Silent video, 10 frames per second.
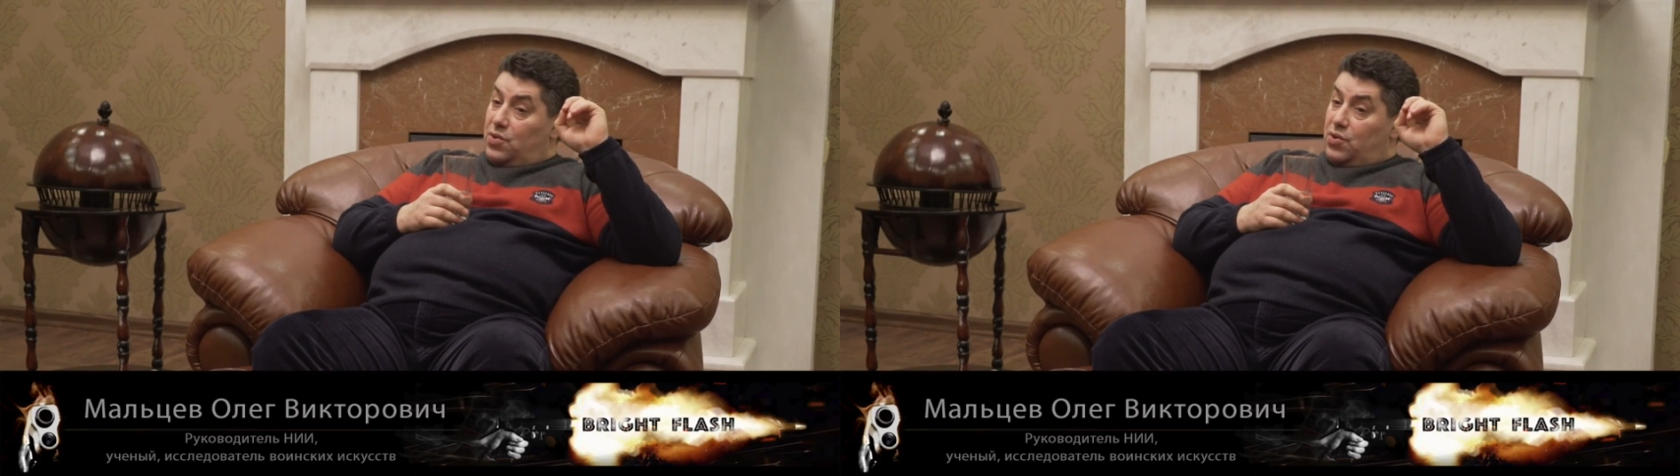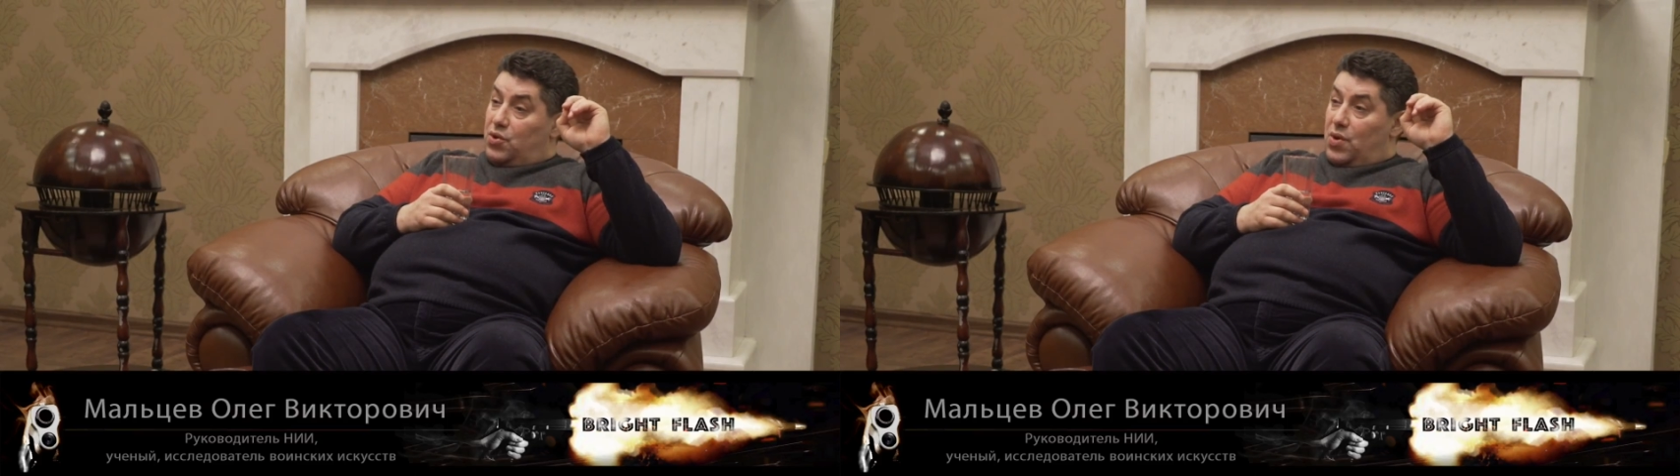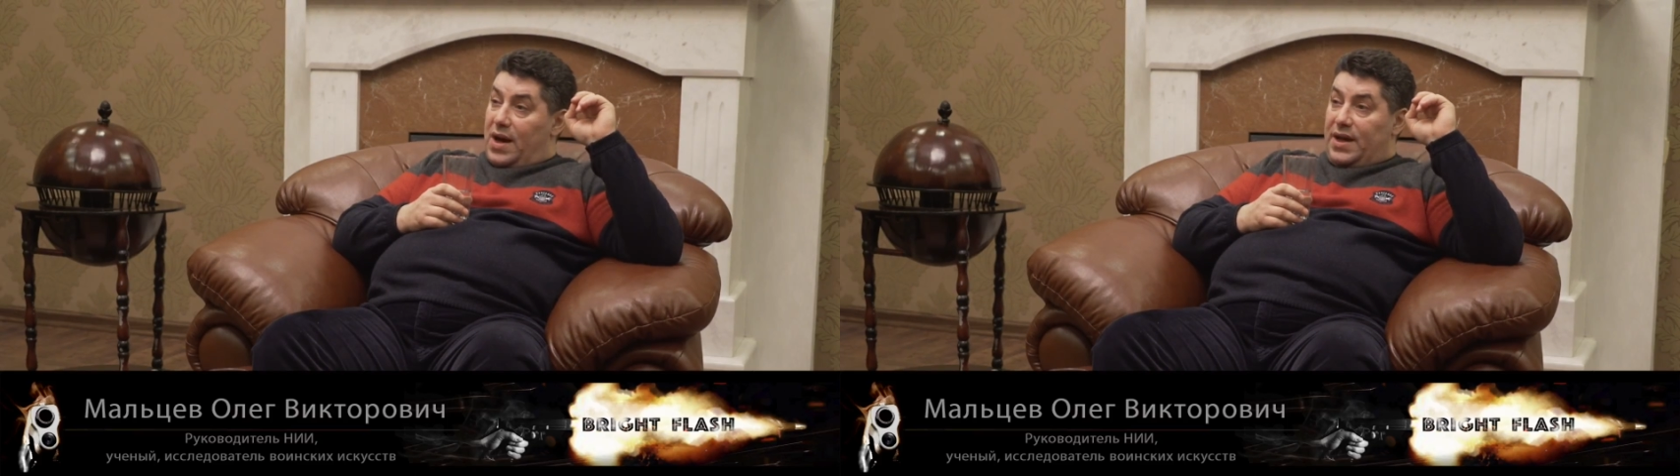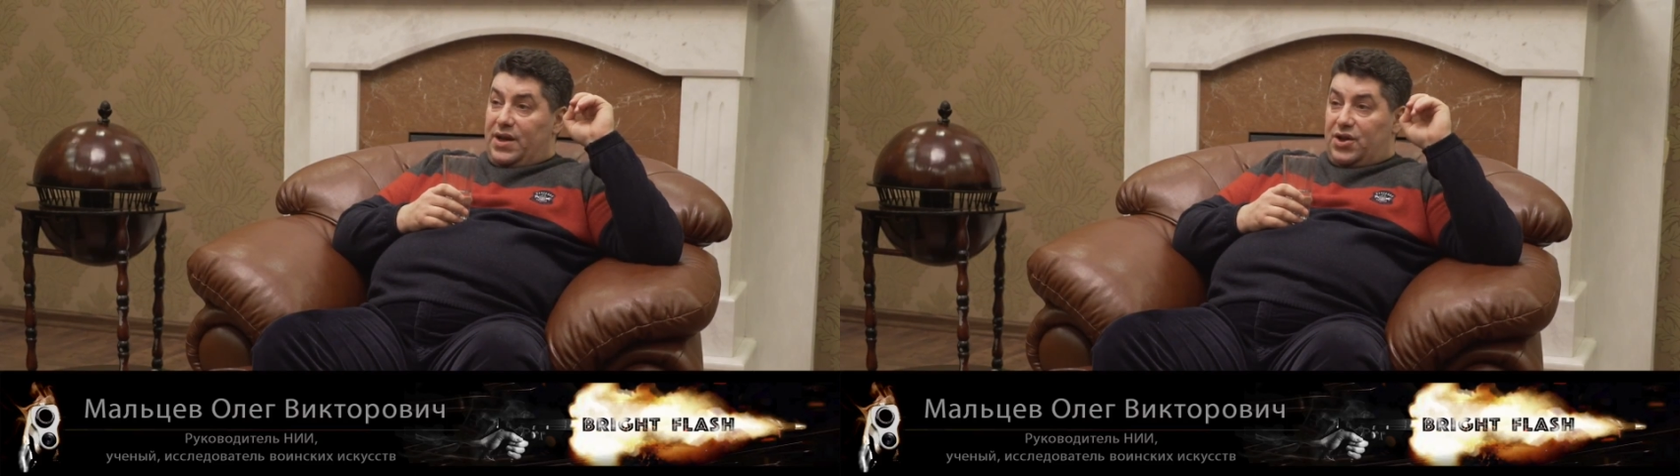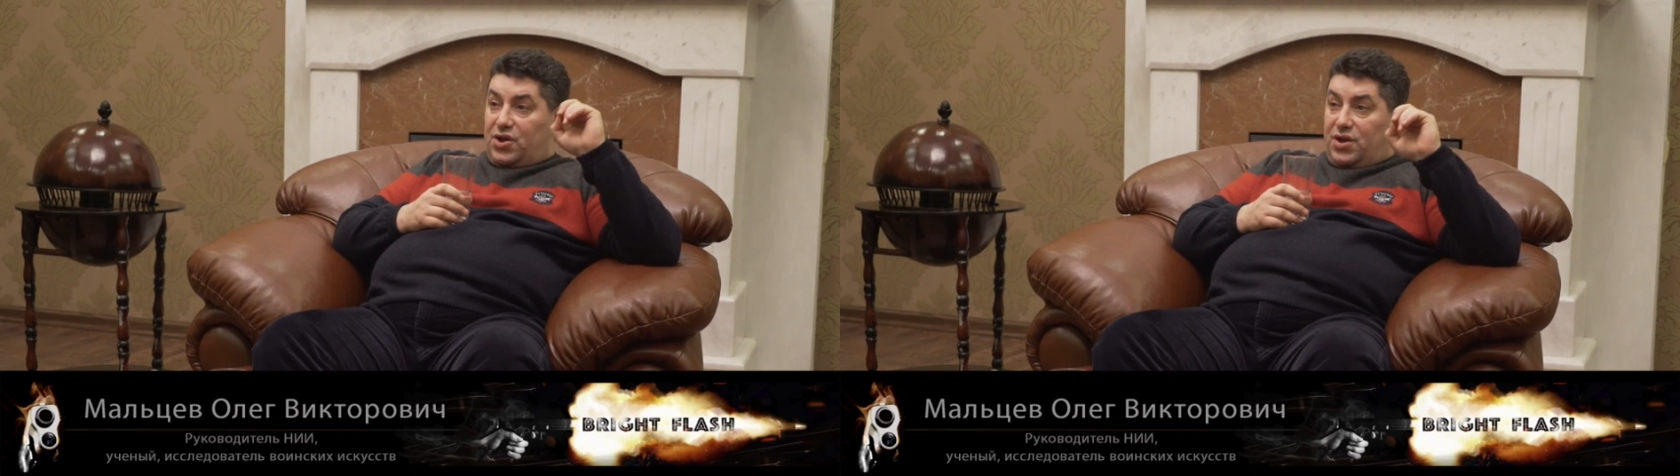not from
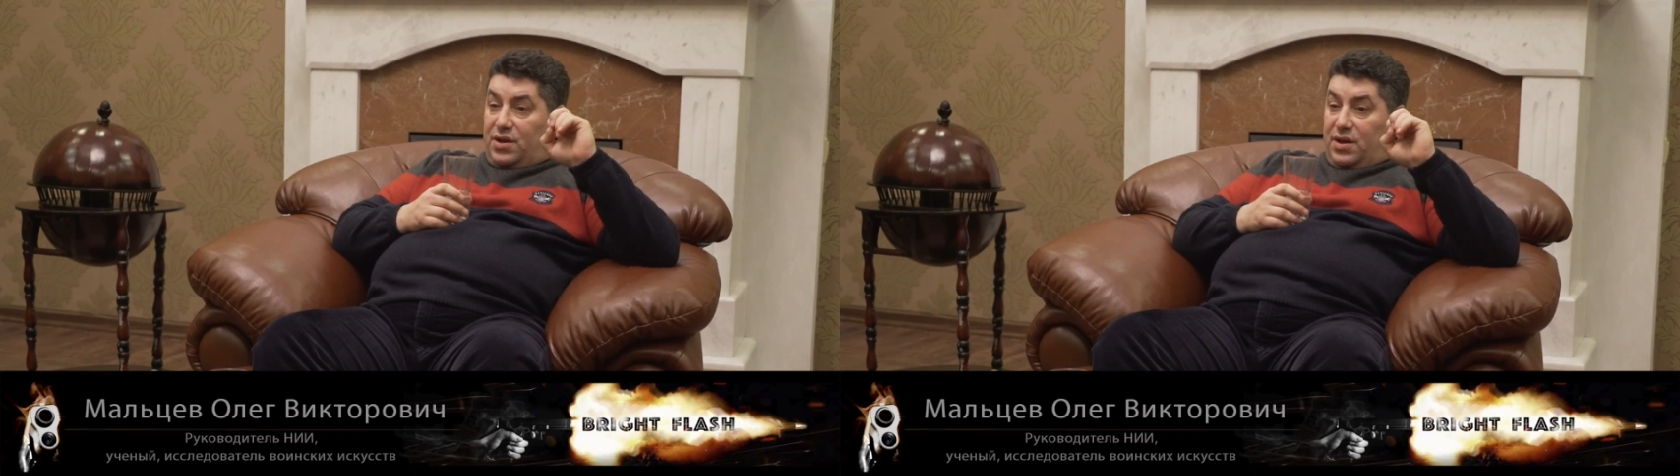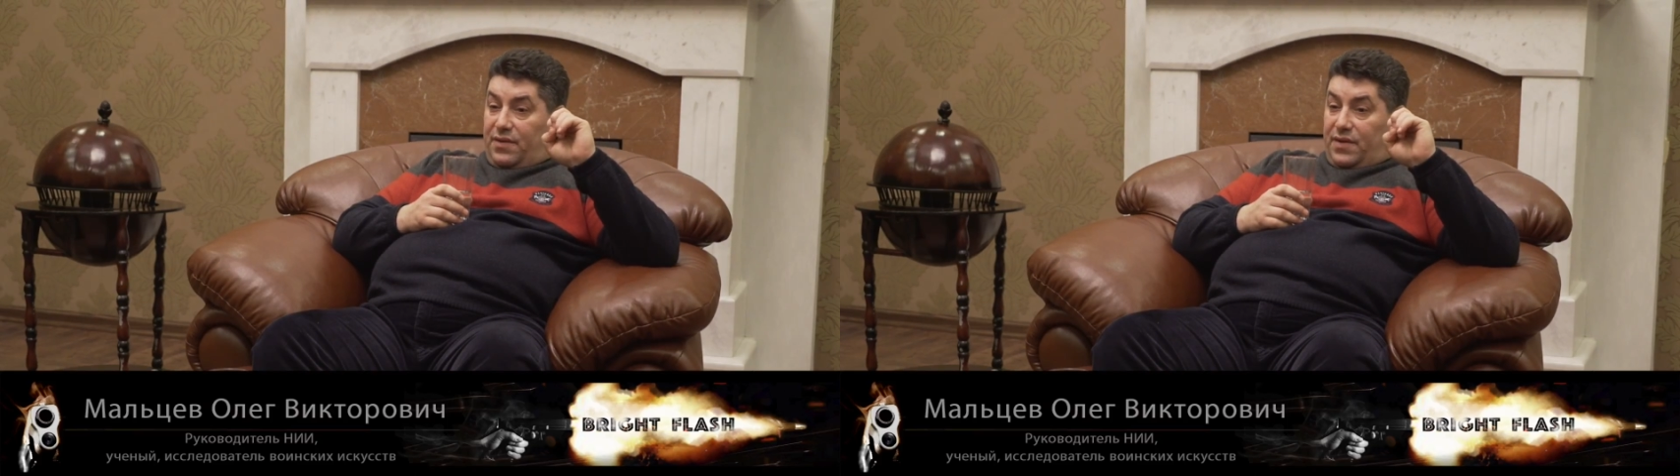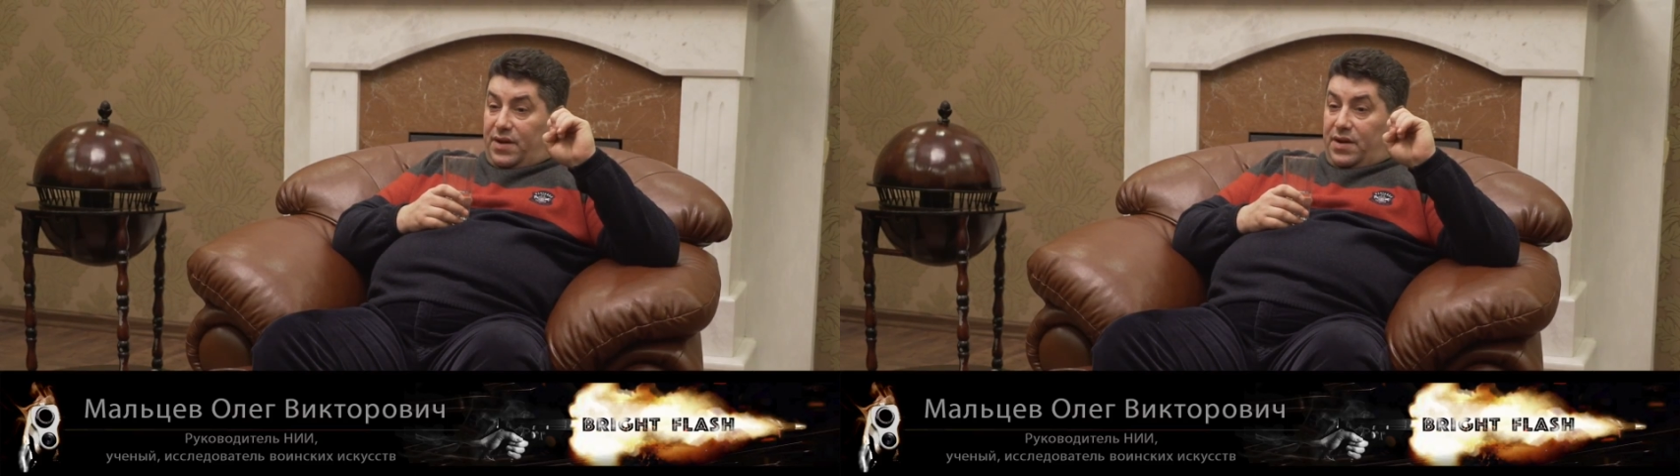time to time,